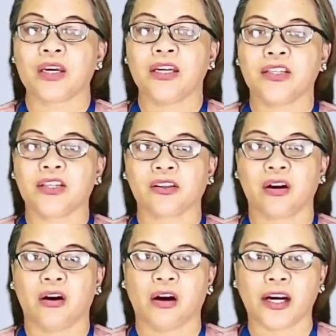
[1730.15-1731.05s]
Is it a
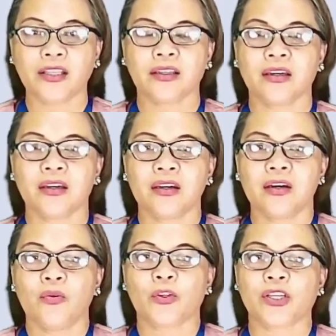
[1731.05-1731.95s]
hard,
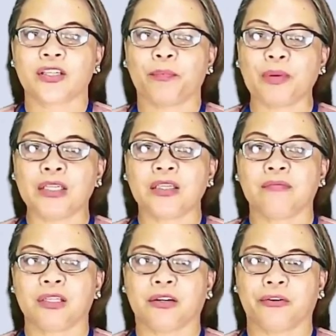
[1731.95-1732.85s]
which is a P sub
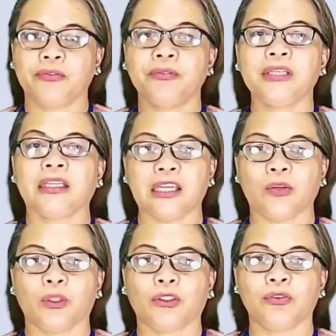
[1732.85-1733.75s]
0 not
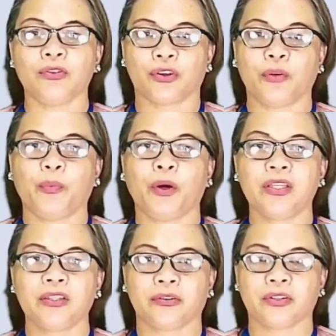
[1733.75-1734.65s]
equal to
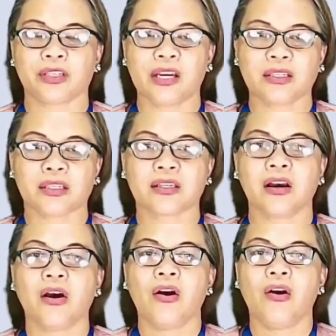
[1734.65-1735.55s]
0.06,
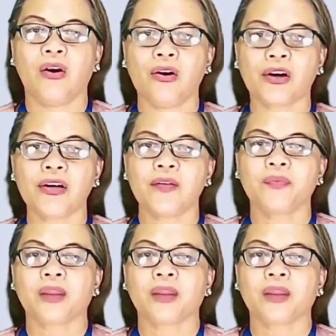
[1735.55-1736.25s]
or